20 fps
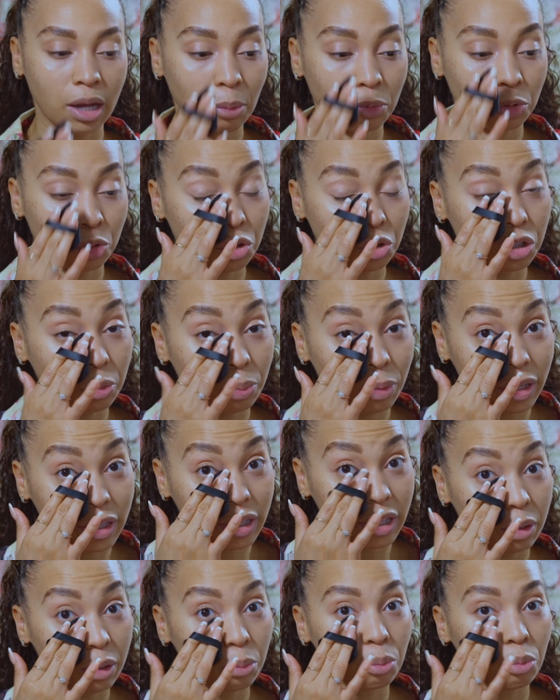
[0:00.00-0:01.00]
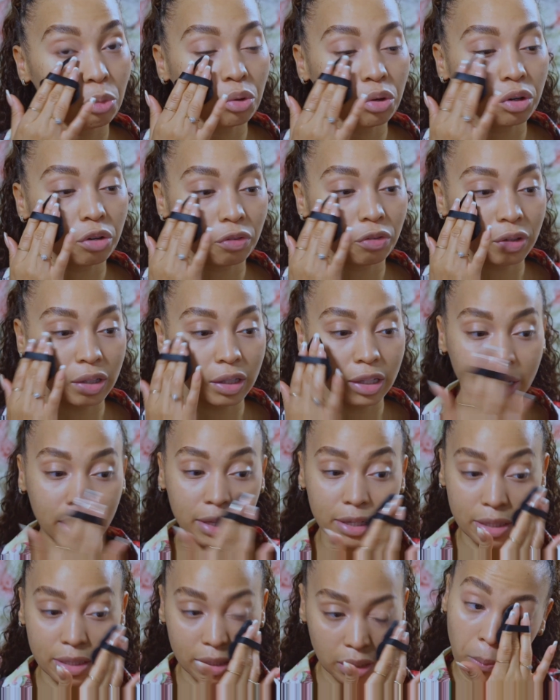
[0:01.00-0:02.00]
I'm sure you could probably more for
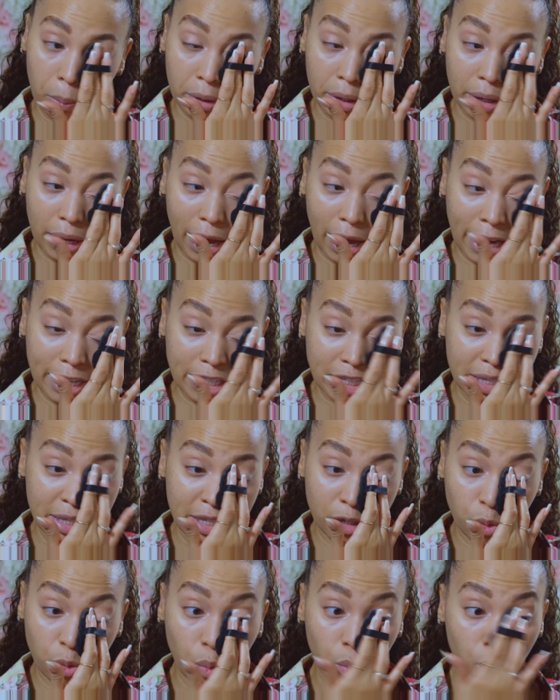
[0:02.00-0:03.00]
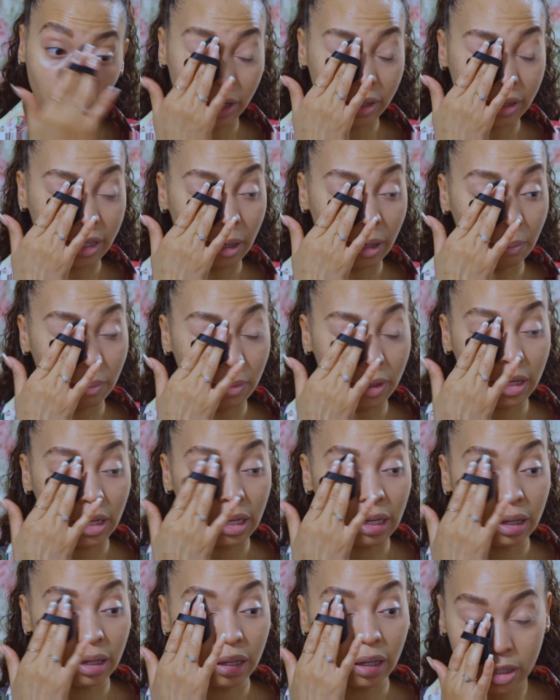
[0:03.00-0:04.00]
less, but I just didn't want that
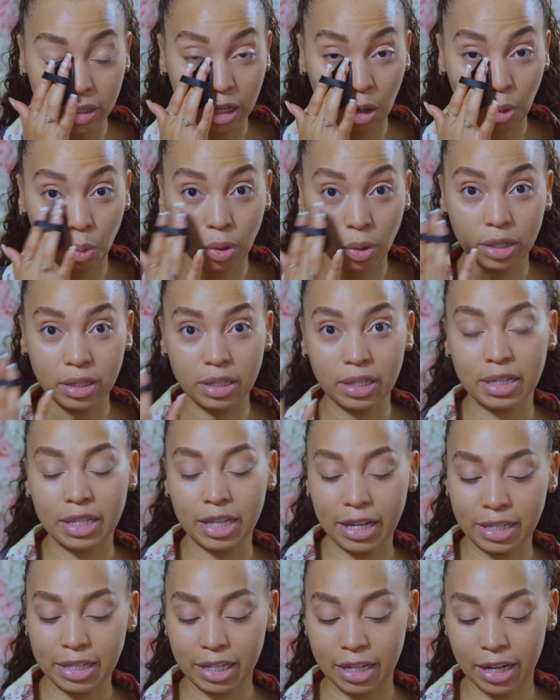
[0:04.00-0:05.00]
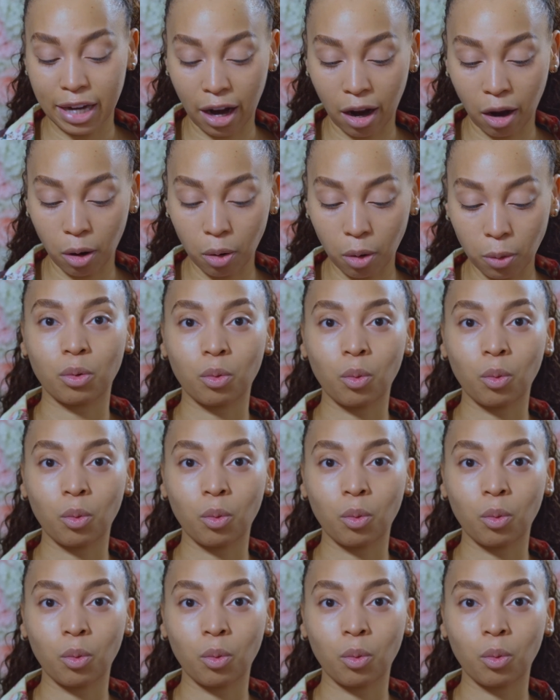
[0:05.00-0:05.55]
many because I wanted to test it out.